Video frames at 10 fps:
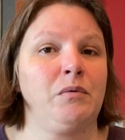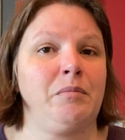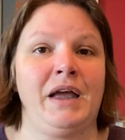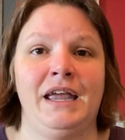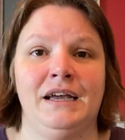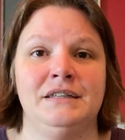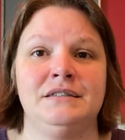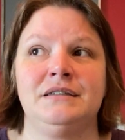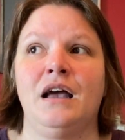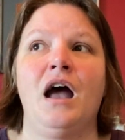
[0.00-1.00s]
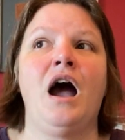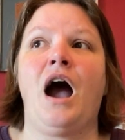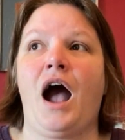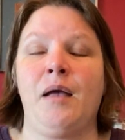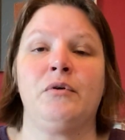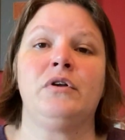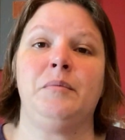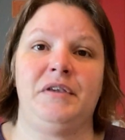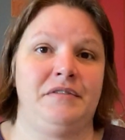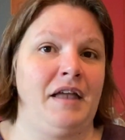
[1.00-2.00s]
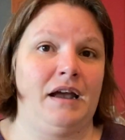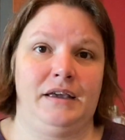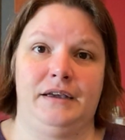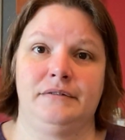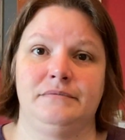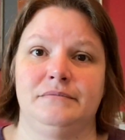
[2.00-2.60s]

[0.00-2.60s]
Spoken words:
with my hands, I'm going to be snacking.